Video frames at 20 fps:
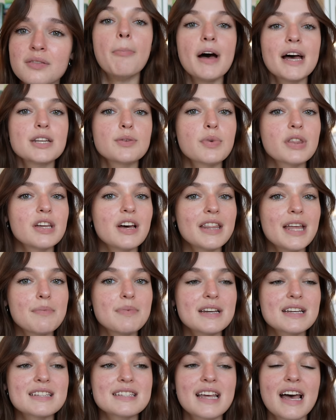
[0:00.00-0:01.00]
But with all that
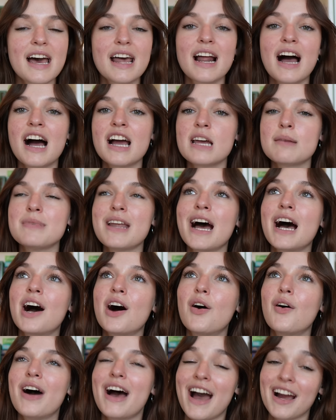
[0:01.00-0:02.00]
being said, I am
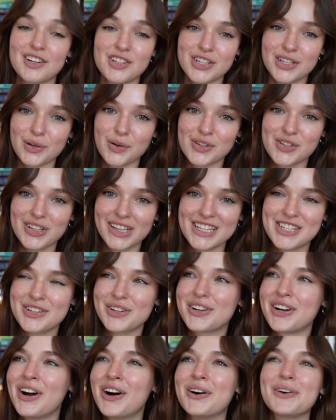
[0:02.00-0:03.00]
now actually going to let you
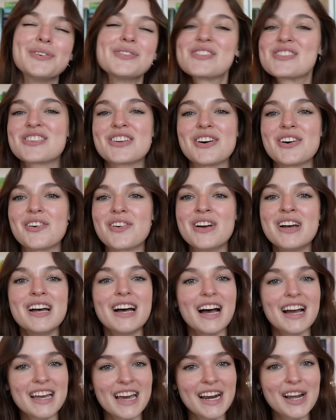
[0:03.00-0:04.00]
go. So
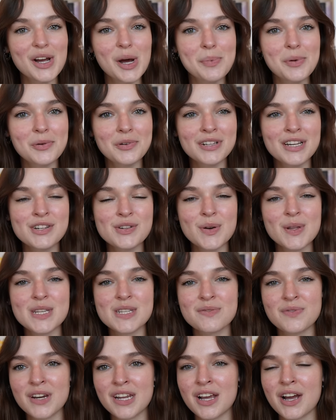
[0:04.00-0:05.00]
again, I hope you really enjoyed
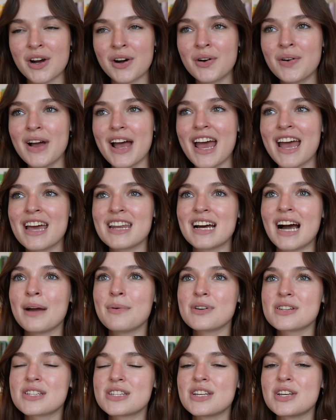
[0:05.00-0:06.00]
this video, and I
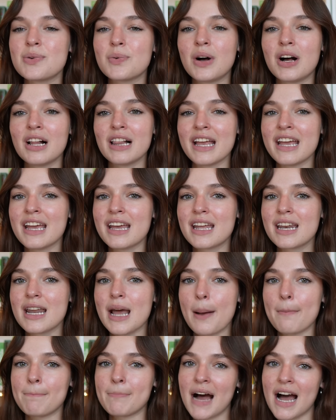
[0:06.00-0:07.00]
will see you all in
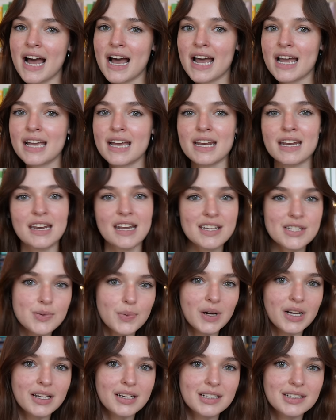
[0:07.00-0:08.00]
my next
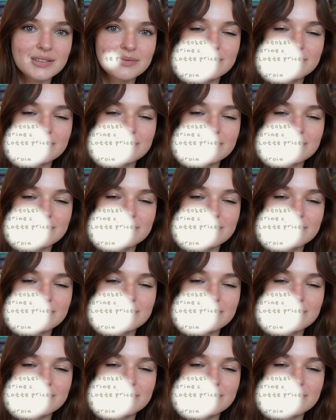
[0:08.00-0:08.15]
one.